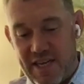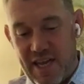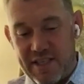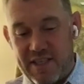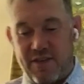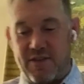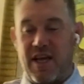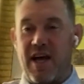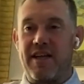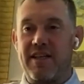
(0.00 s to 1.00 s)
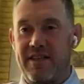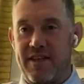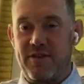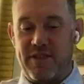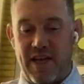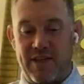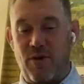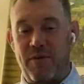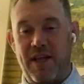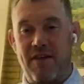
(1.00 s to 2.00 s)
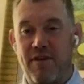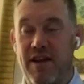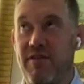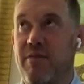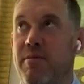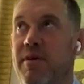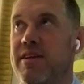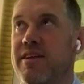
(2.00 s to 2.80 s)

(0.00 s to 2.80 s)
Did ask, who's that? Who's that coming to get rid of him?